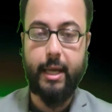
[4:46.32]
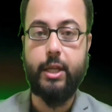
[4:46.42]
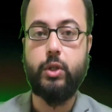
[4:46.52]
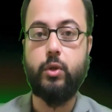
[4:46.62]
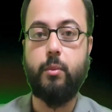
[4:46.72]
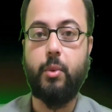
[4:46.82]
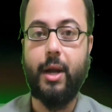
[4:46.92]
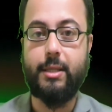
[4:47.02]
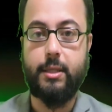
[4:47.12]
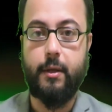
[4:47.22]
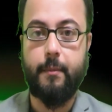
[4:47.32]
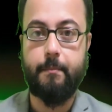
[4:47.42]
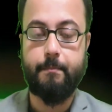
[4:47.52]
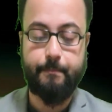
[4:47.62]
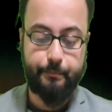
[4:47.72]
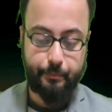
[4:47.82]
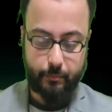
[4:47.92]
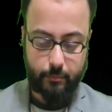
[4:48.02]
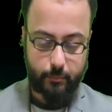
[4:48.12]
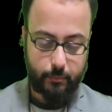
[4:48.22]
into Brazil.
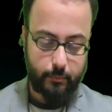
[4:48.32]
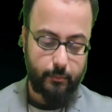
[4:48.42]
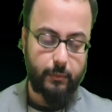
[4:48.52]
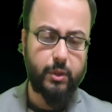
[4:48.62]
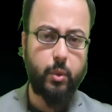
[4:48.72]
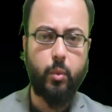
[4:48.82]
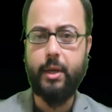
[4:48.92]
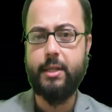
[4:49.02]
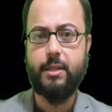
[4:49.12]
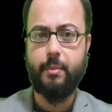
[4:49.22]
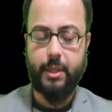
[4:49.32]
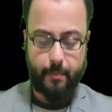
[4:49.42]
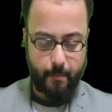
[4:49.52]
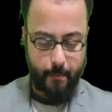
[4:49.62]
What does it mean?